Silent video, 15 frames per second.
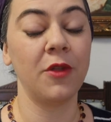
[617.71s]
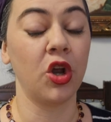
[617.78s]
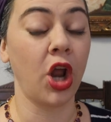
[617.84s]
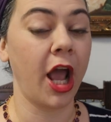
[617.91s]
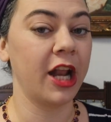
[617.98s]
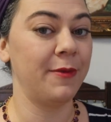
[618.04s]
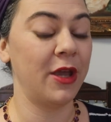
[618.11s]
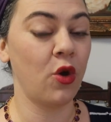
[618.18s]
They're
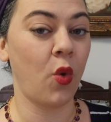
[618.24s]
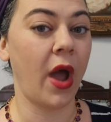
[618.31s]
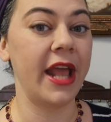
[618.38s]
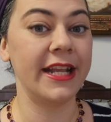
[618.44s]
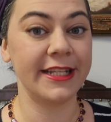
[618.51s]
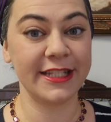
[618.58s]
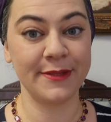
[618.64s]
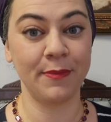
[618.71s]
not going to be quite
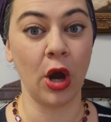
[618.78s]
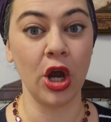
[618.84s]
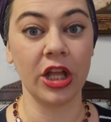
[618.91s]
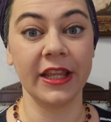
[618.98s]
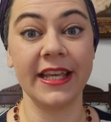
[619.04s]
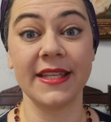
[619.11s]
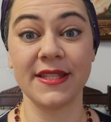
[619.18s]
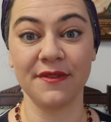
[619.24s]
as
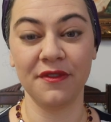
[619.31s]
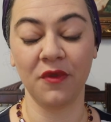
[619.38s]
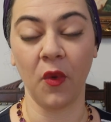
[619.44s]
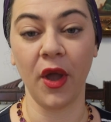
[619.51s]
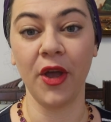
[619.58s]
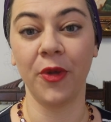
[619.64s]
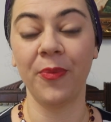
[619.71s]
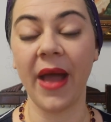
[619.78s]
sparkly as the
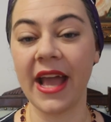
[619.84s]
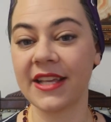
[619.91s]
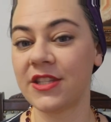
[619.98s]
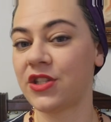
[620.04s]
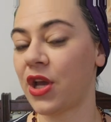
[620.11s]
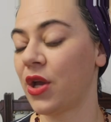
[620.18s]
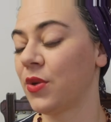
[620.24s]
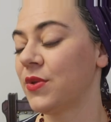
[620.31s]
foil back
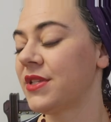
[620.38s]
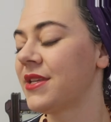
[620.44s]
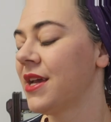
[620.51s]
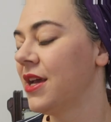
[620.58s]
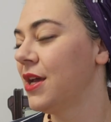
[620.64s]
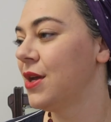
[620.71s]
stones.